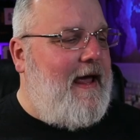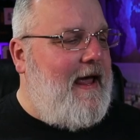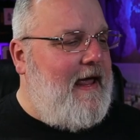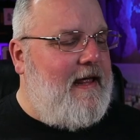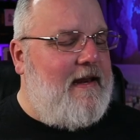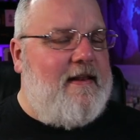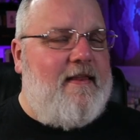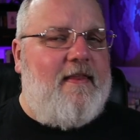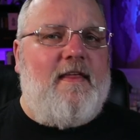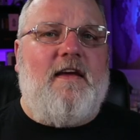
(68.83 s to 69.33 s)

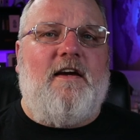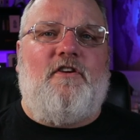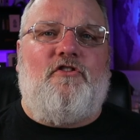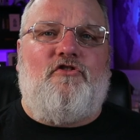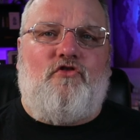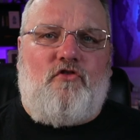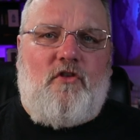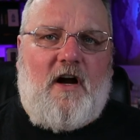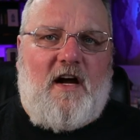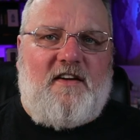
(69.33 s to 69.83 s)
end the
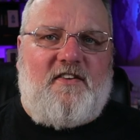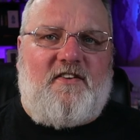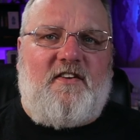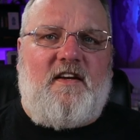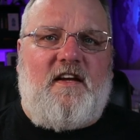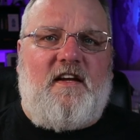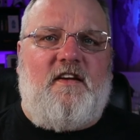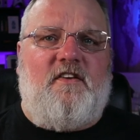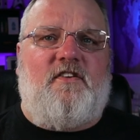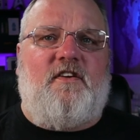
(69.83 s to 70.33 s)

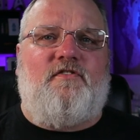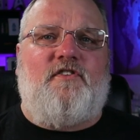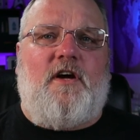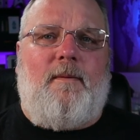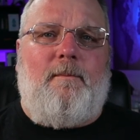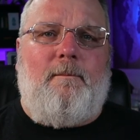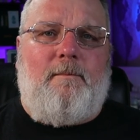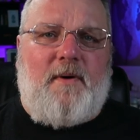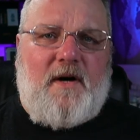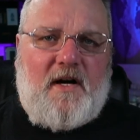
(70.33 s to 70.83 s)
atrocities of
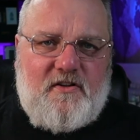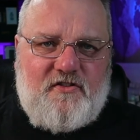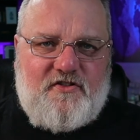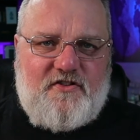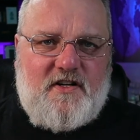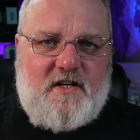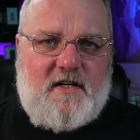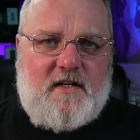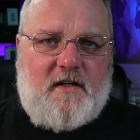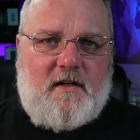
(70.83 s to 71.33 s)

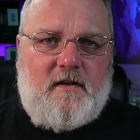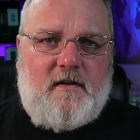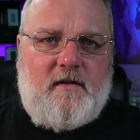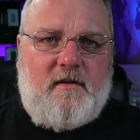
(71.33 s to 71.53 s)
combustion.